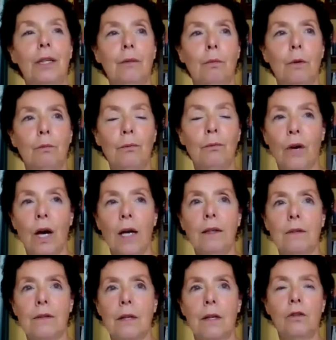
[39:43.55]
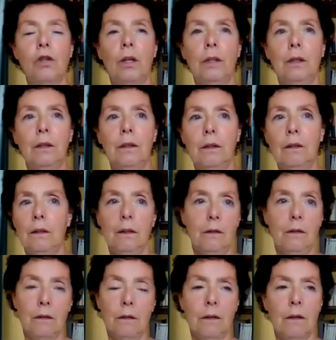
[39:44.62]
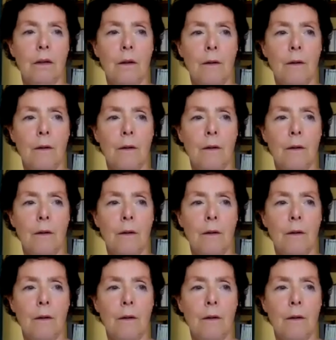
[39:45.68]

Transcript: And what we find essentially in, in